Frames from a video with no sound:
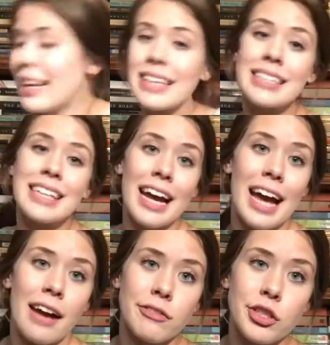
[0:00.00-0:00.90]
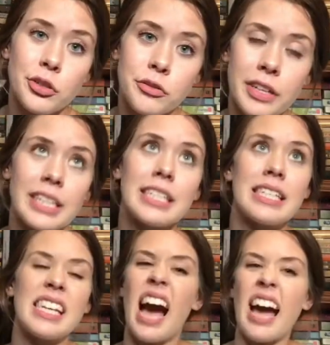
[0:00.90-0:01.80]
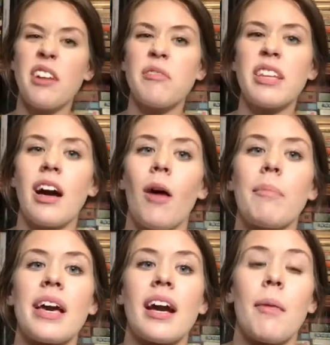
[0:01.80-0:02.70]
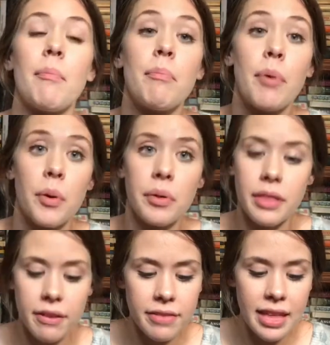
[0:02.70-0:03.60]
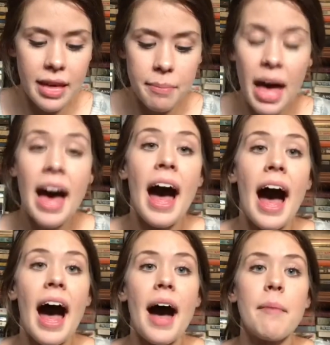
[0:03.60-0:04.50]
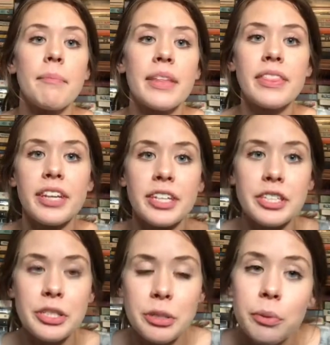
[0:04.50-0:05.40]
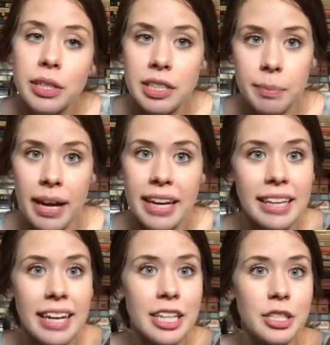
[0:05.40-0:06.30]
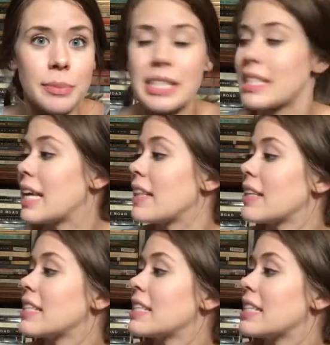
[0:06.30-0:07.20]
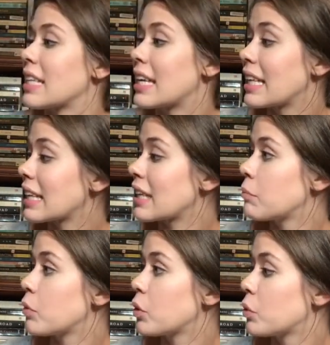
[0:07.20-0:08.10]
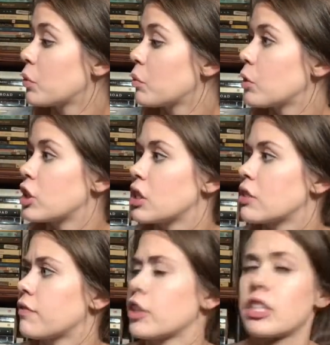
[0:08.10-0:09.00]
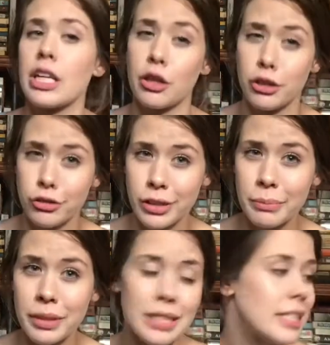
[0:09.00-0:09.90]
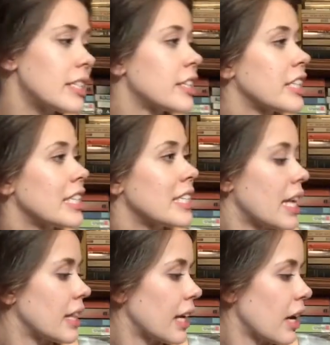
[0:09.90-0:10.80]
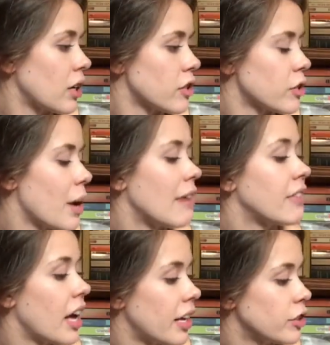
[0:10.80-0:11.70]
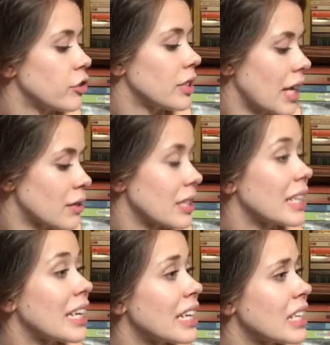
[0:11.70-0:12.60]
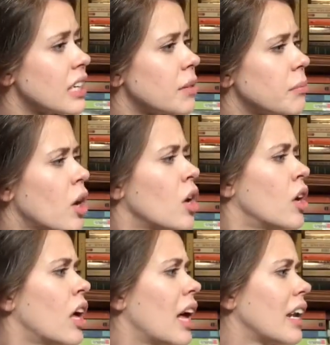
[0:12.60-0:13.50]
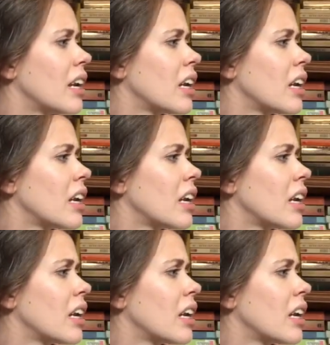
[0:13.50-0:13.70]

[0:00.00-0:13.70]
Next, I have two fantasy. I don't think I'll pick up both of them, um, but they're two works by N.K. Jemisin. This is The Killing Moon, which is the first in her Dreamblood series, and then I also have The Hundred Thousand Kingdom, and